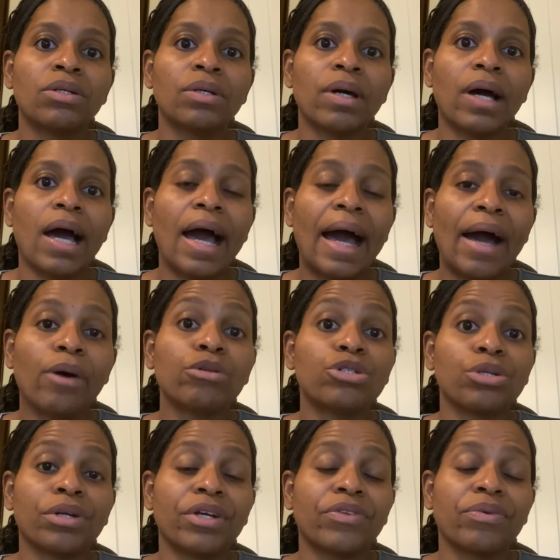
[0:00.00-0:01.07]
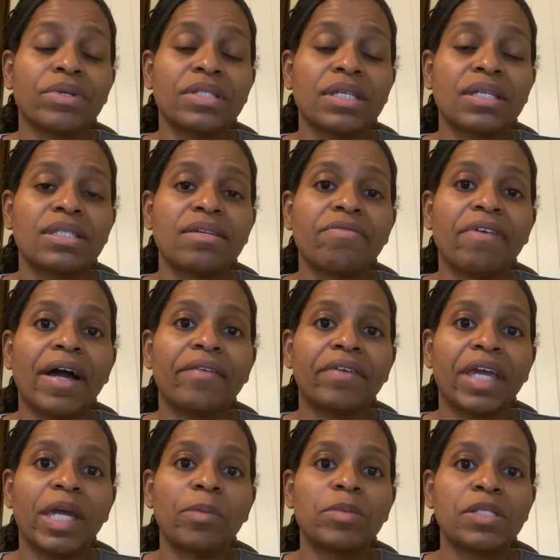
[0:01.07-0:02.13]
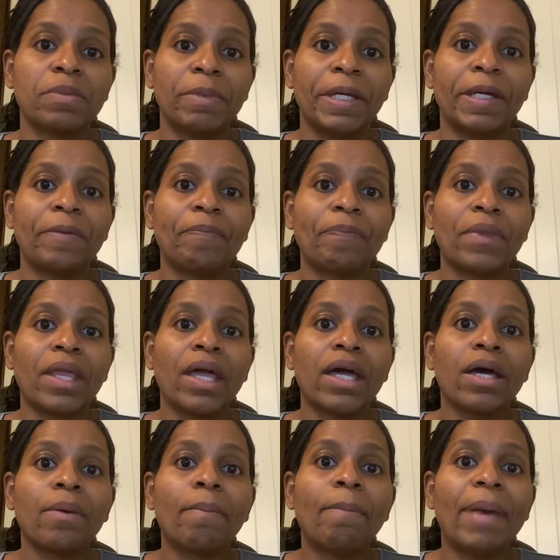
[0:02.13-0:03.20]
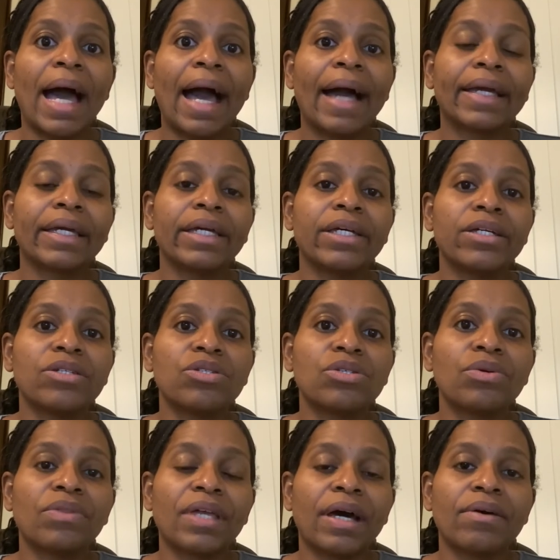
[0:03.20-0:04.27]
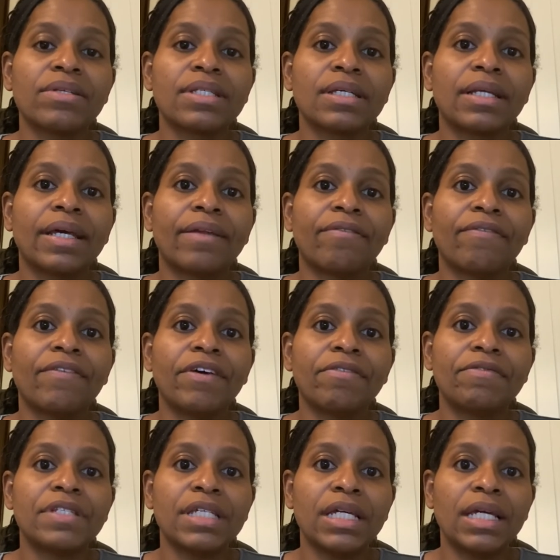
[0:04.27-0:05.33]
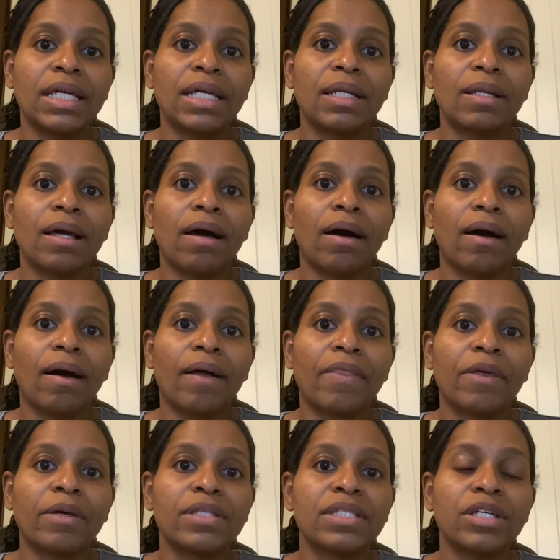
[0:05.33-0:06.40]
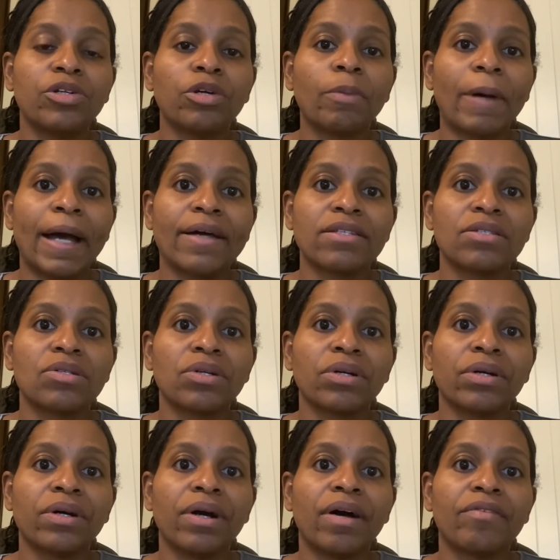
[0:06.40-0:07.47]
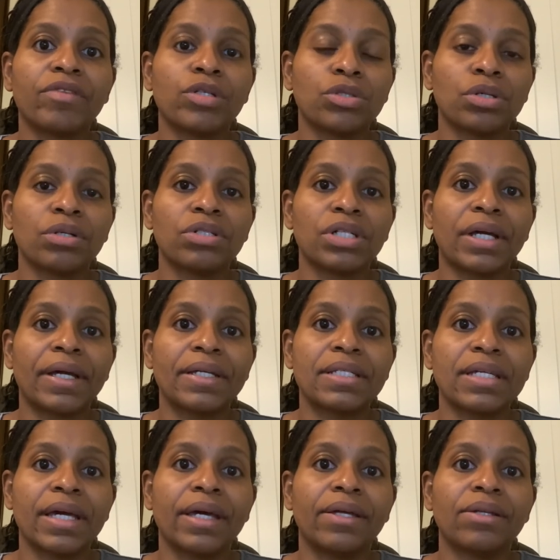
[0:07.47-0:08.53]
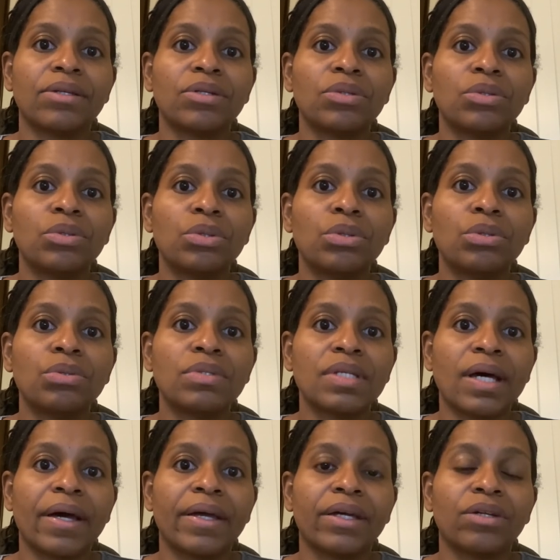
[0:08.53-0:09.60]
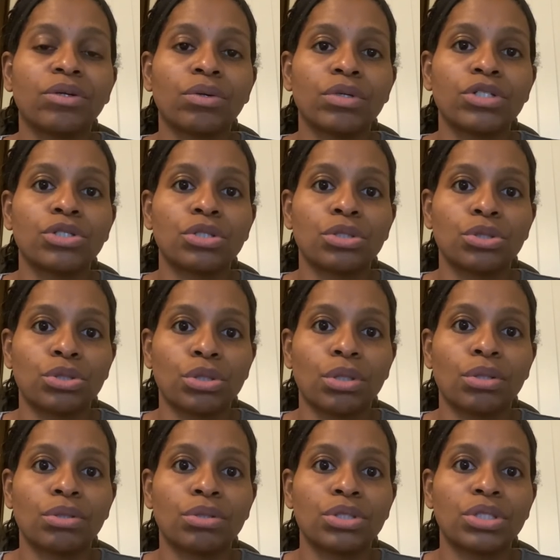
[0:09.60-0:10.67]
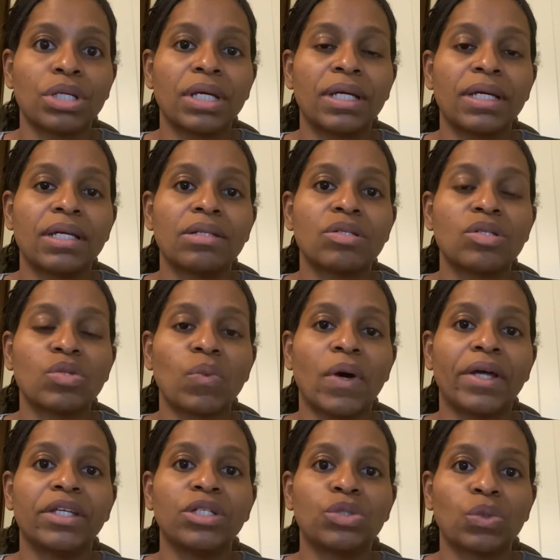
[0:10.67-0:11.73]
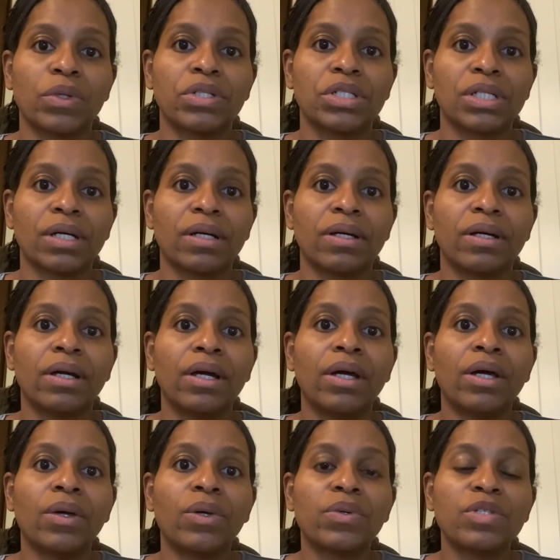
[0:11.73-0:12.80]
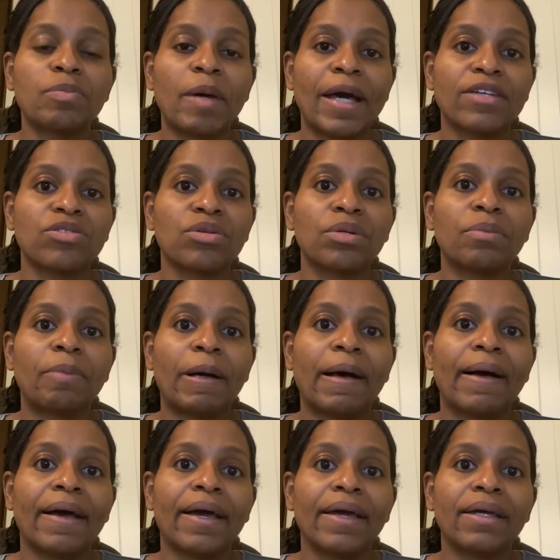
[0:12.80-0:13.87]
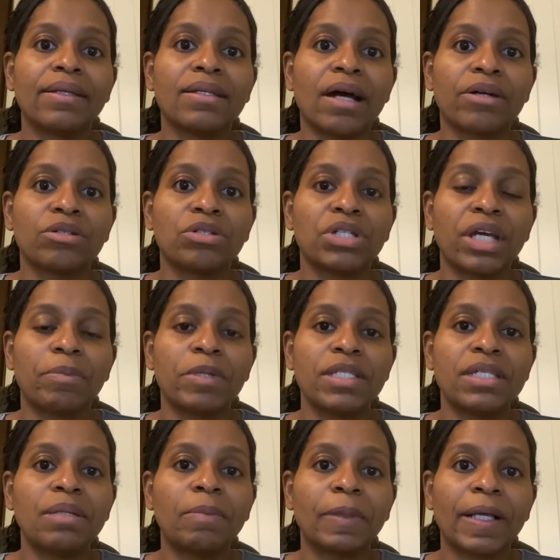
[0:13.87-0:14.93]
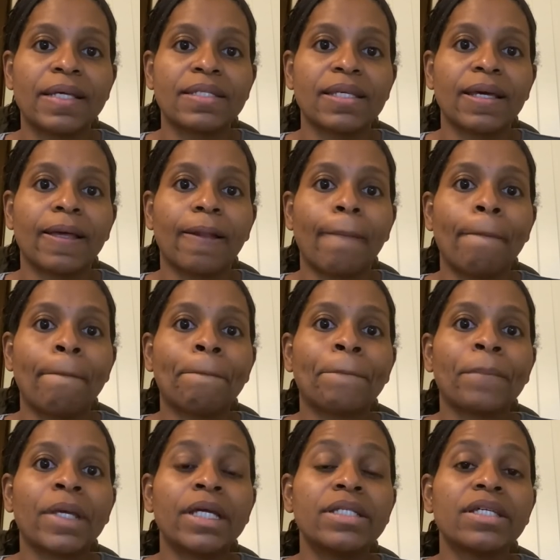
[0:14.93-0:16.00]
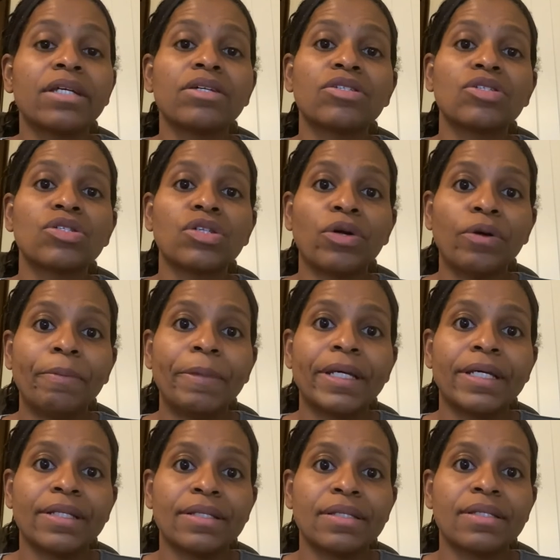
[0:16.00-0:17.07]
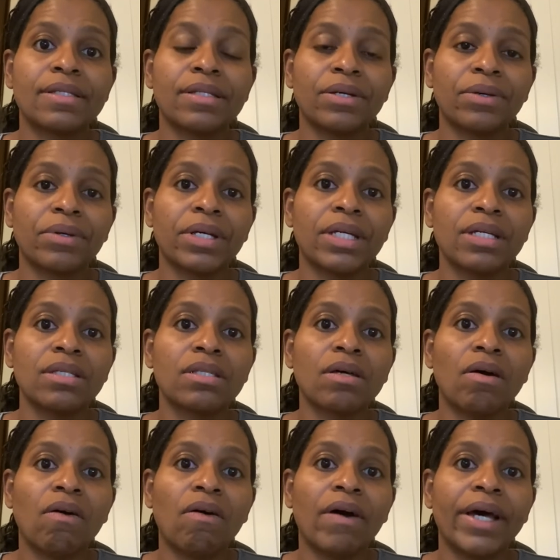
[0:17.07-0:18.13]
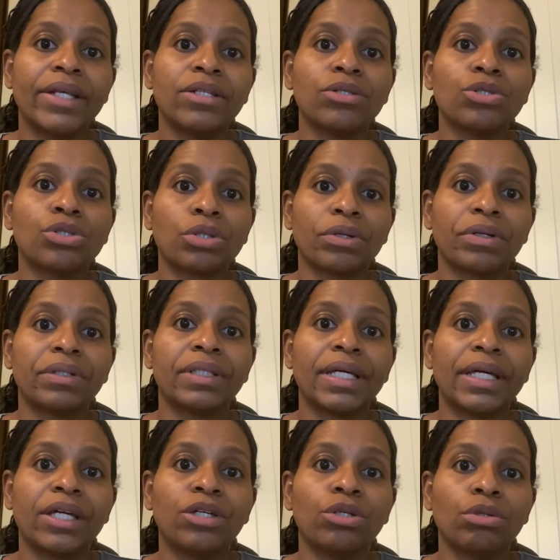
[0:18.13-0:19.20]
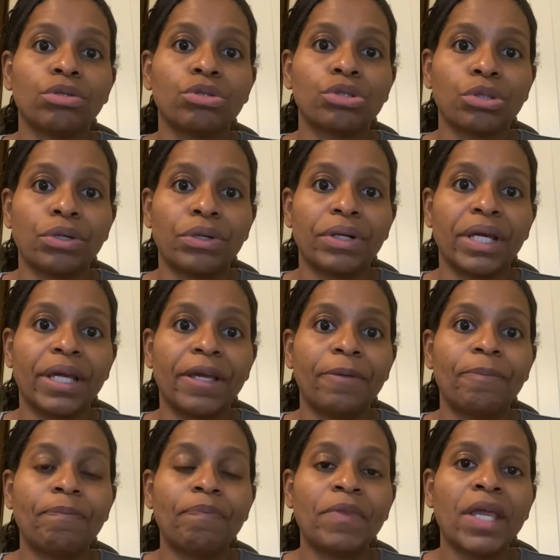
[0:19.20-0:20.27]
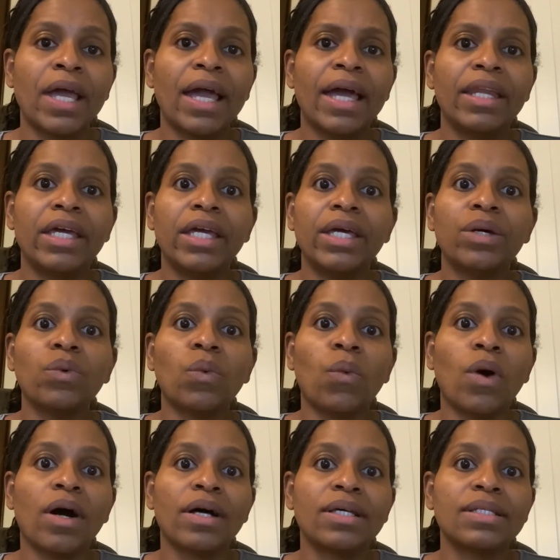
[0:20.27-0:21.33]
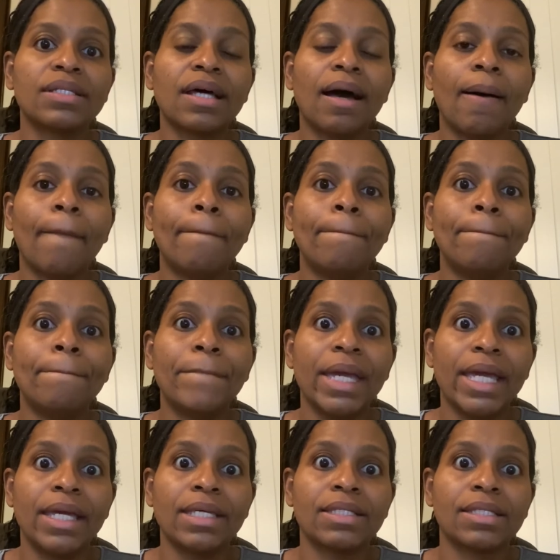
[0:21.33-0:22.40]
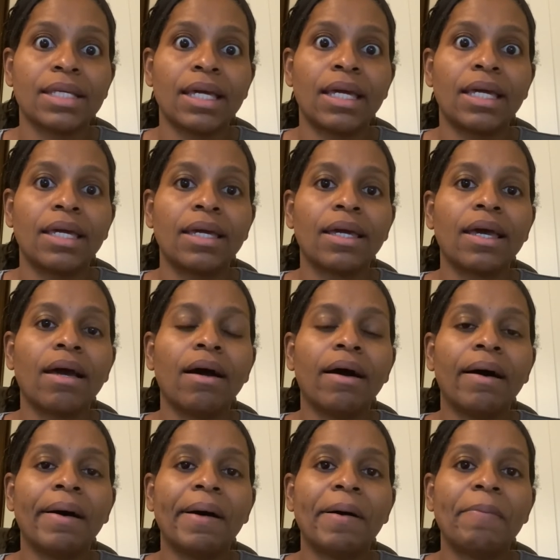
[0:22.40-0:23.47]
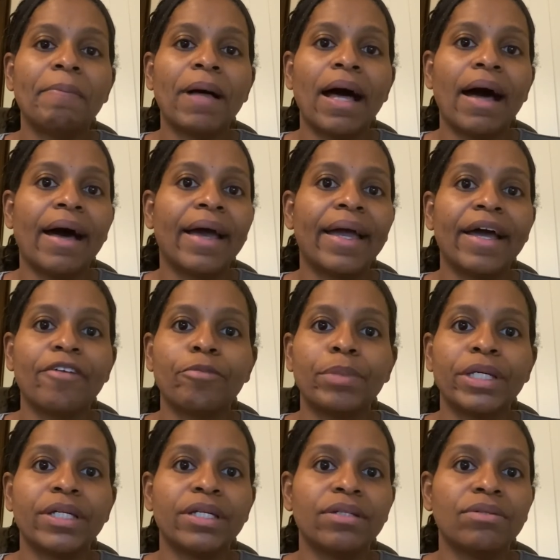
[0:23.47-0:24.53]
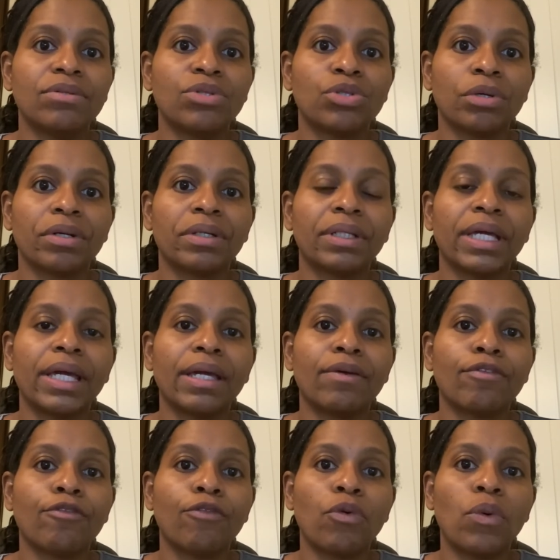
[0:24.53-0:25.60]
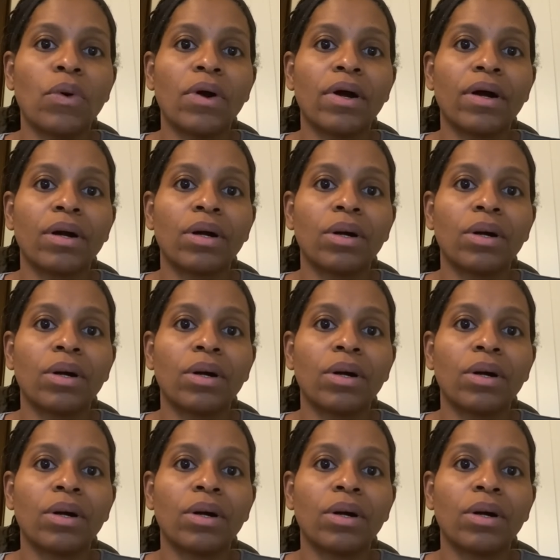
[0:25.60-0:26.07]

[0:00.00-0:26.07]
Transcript: how Journey 365 came to be. Back in 2015, the senior pastor of the church I attend, New Zion Christian Church in Suwanee, Georgia, who is pastored by Dr. Jamie T. Pleasant, he did a sermon series on journaling your journey, and it was amazing. I have been journaling for